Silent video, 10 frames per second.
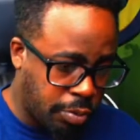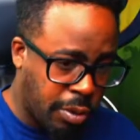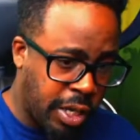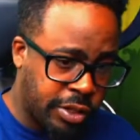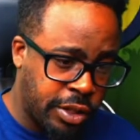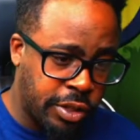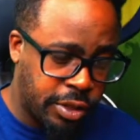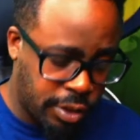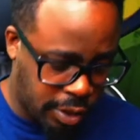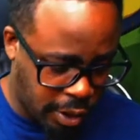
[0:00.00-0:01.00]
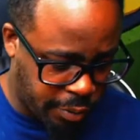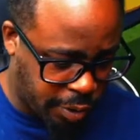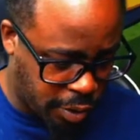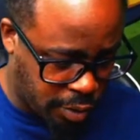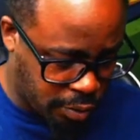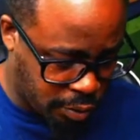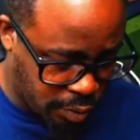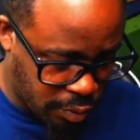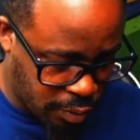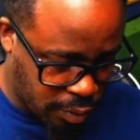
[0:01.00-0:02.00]
process. There we go.
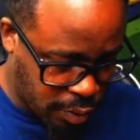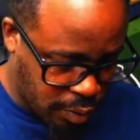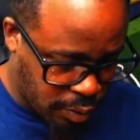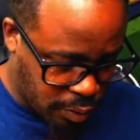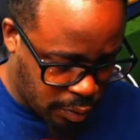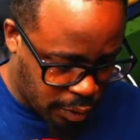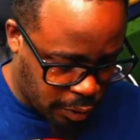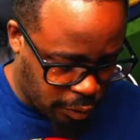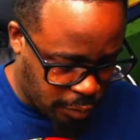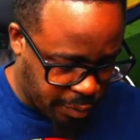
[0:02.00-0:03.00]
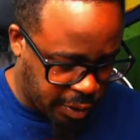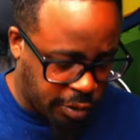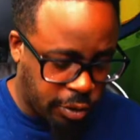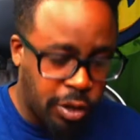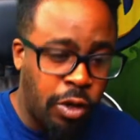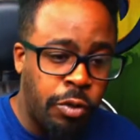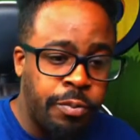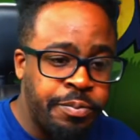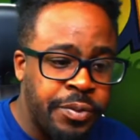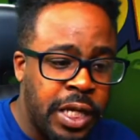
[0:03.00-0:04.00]
Take a little minute to load.
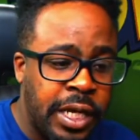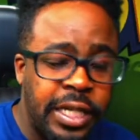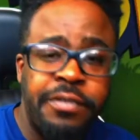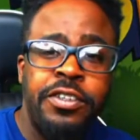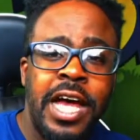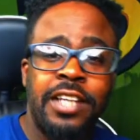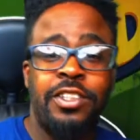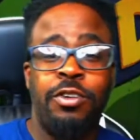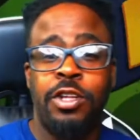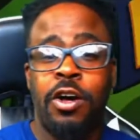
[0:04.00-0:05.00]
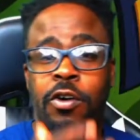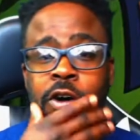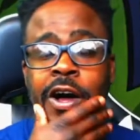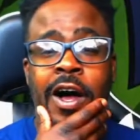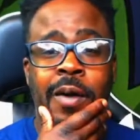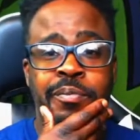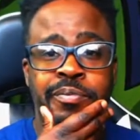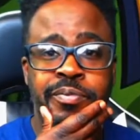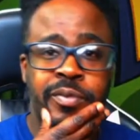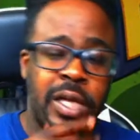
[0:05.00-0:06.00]
And if you guys don't know, um,
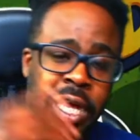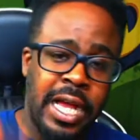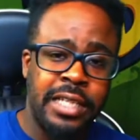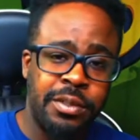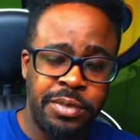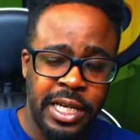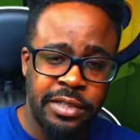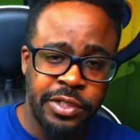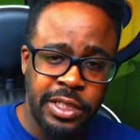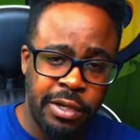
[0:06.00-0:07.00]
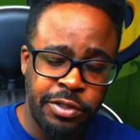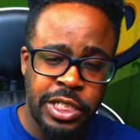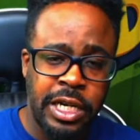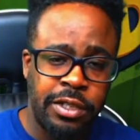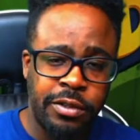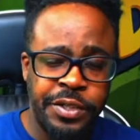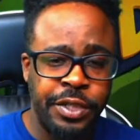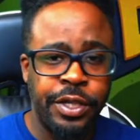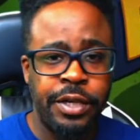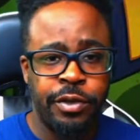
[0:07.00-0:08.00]
I got some things for sale. If you check out the Video
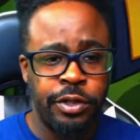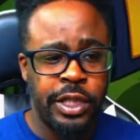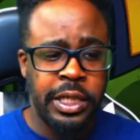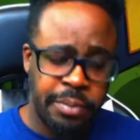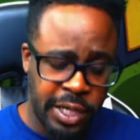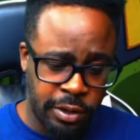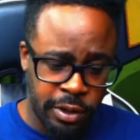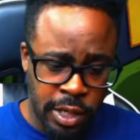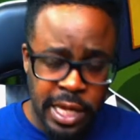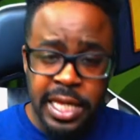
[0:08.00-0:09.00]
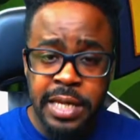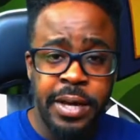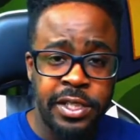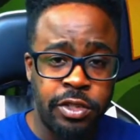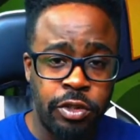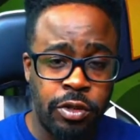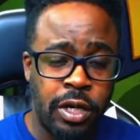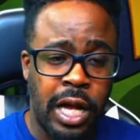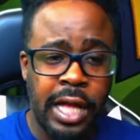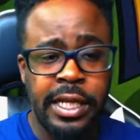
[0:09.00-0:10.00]
Game Votary eBay eBay store,
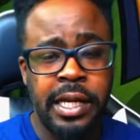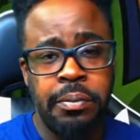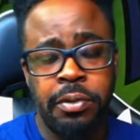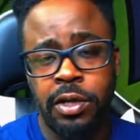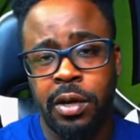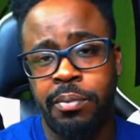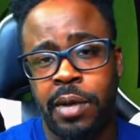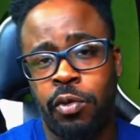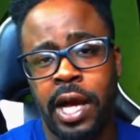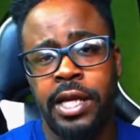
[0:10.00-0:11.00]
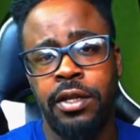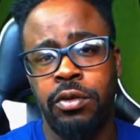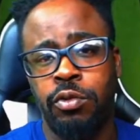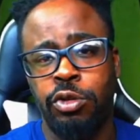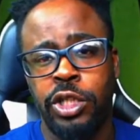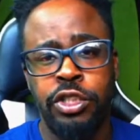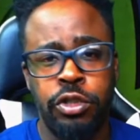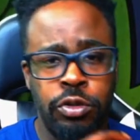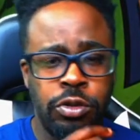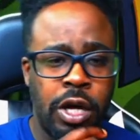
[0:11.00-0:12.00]
I did put up my white Wii
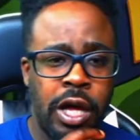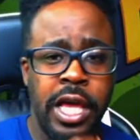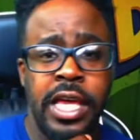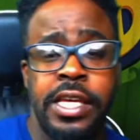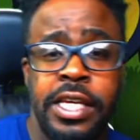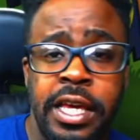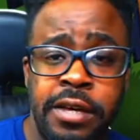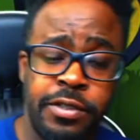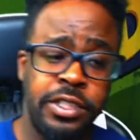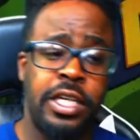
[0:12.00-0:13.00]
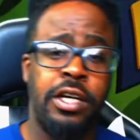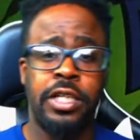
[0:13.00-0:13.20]
U uh, eight gig for sale.